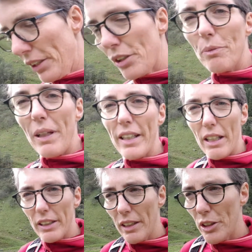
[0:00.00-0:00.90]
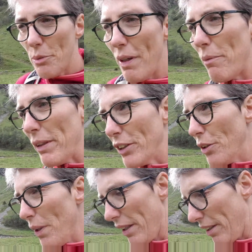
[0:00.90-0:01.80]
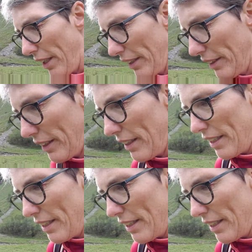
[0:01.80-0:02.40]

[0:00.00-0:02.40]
You may be doing things